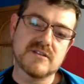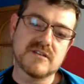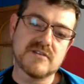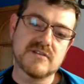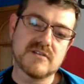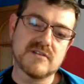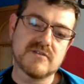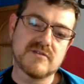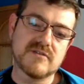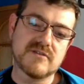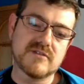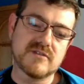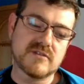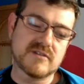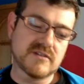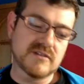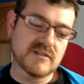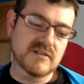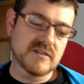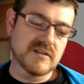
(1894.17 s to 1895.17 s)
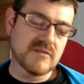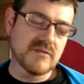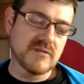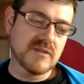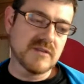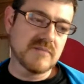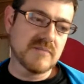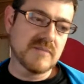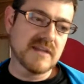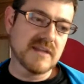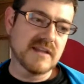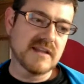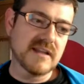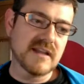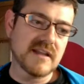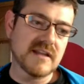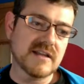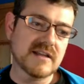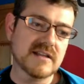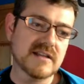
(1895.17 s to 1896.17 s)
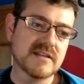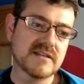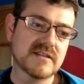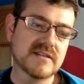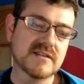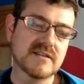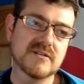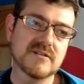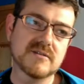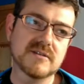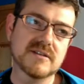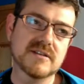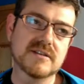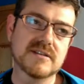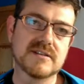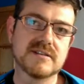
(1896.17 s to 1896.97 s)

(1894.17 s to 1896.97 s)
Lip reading: even for GWT maintainers. So